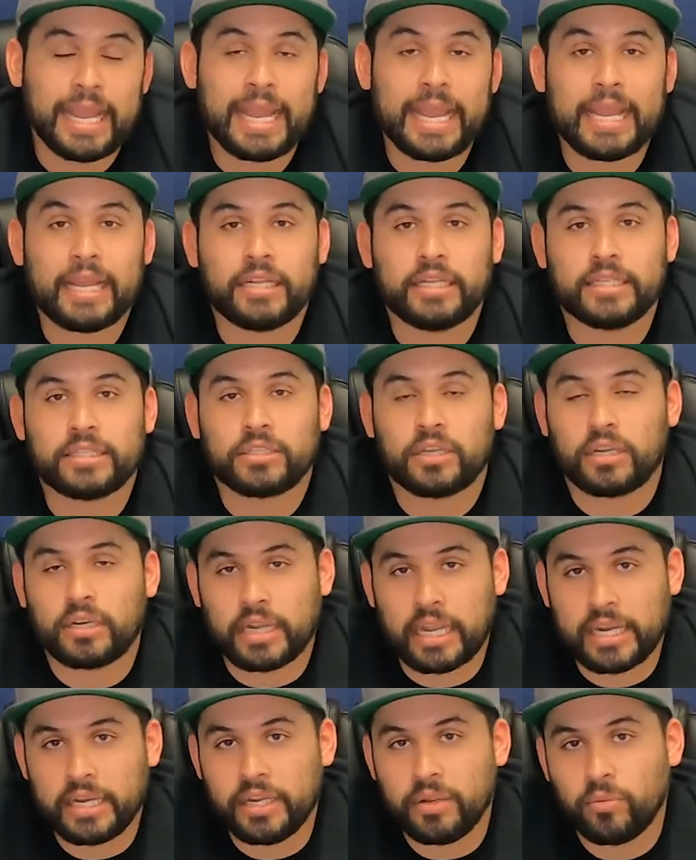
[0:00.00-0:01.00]
and it's on
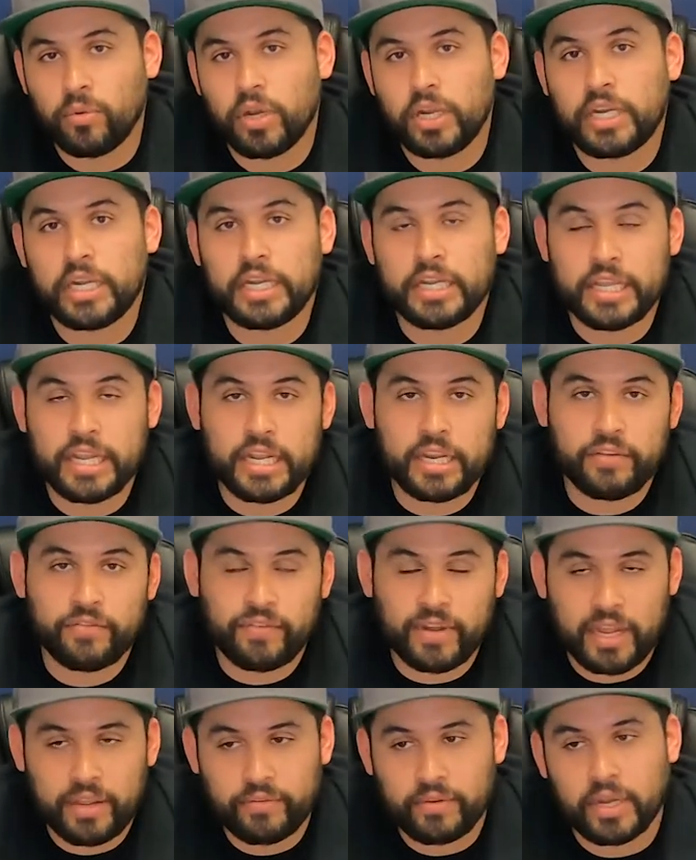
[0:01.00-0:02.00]
91 and
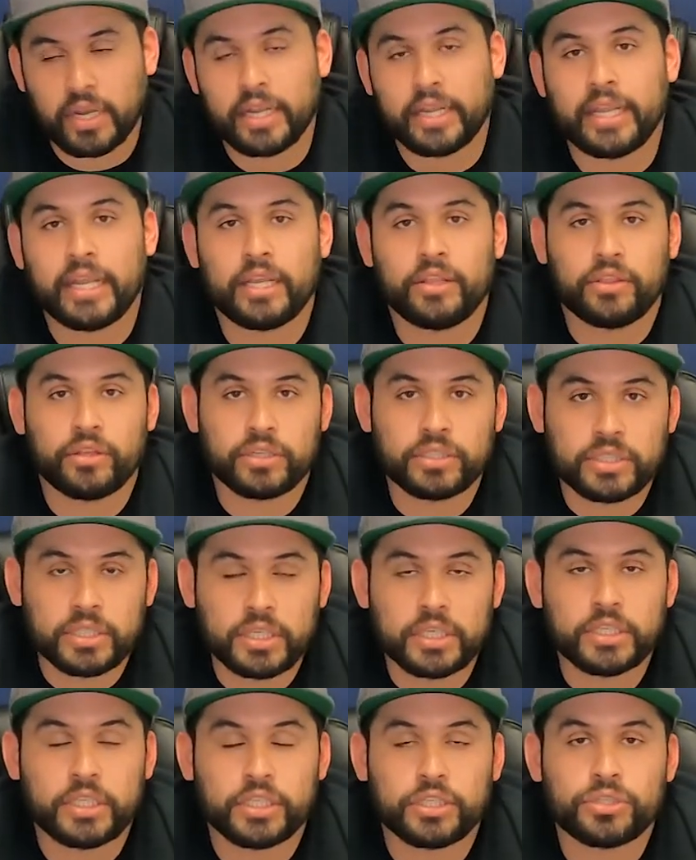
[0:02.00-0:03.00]
E85, again, there's
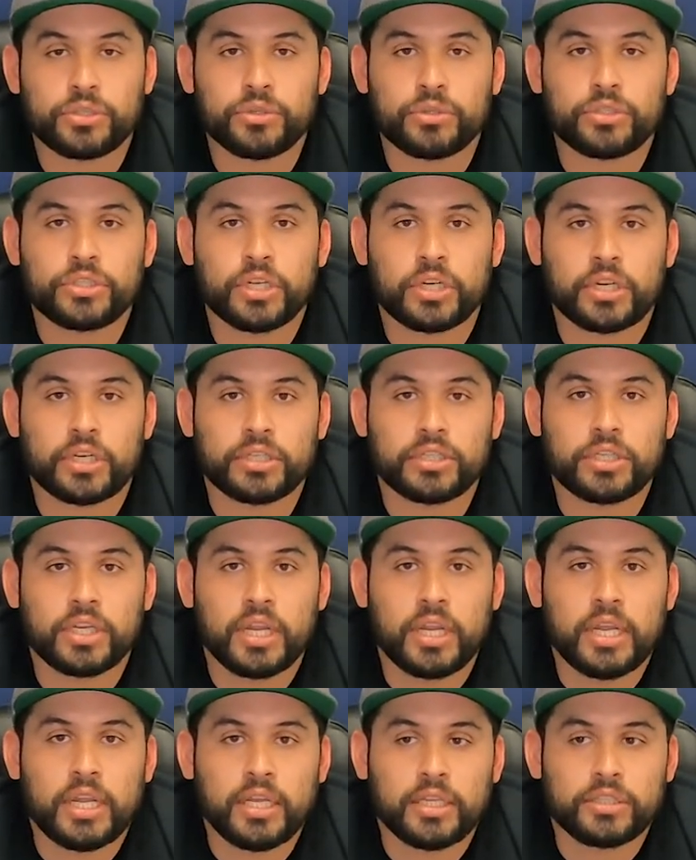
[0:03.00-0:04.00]
an additional charge.
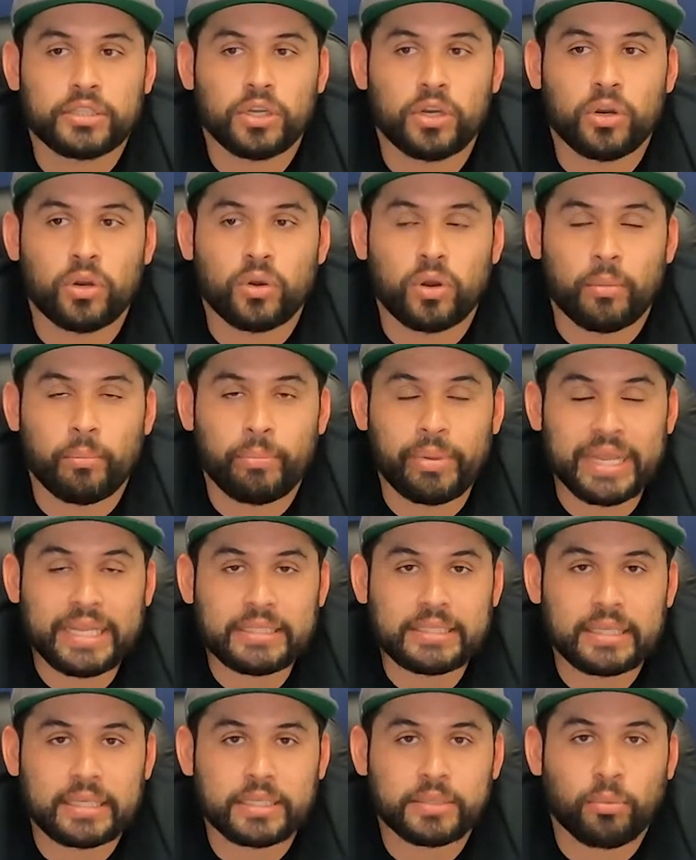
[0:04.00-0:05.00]
So
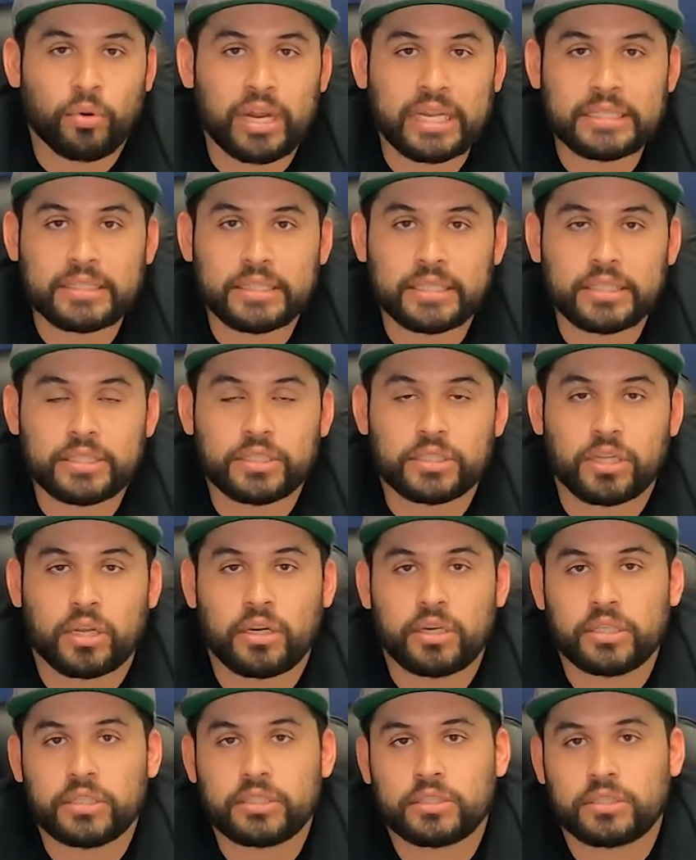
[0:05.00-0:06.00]
basic pricing
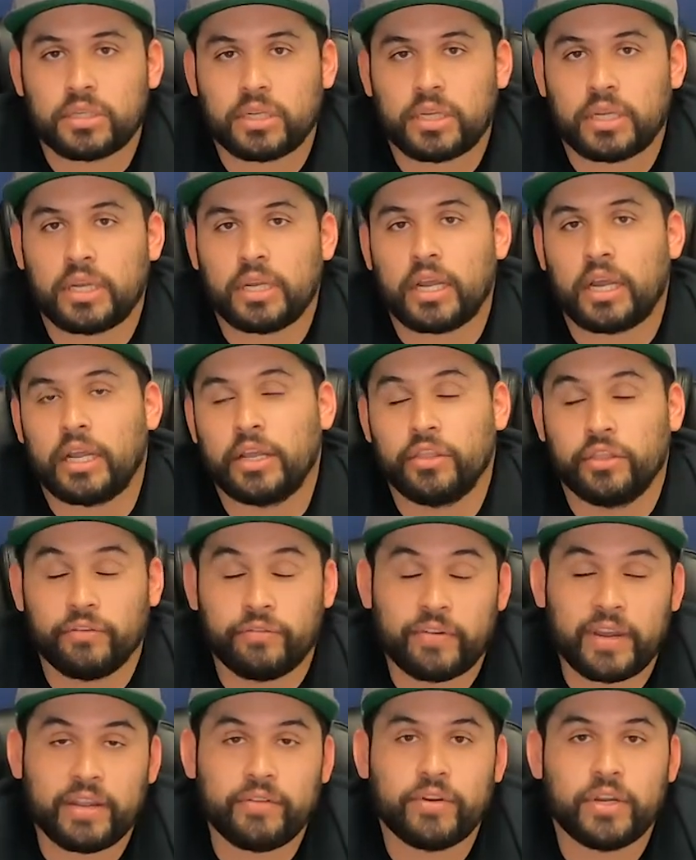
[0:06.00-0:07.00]
starts in the
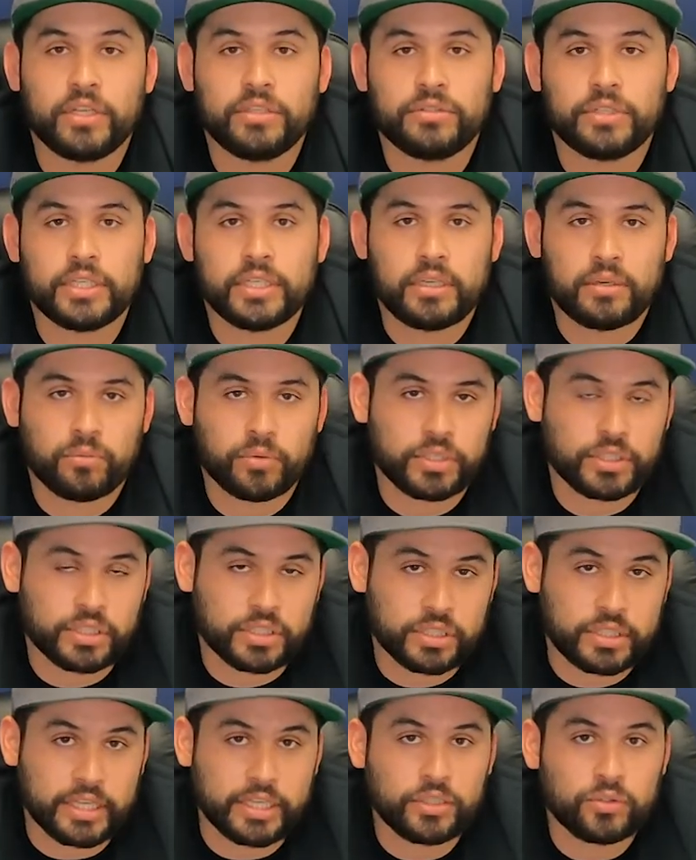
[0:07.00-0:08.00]
500, which
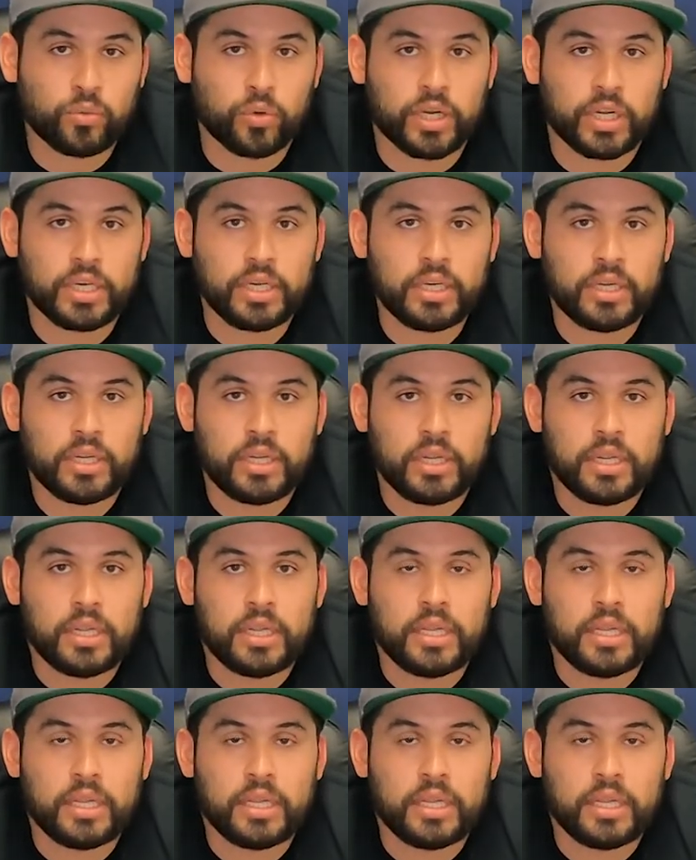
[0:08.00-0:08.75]
is stage 1,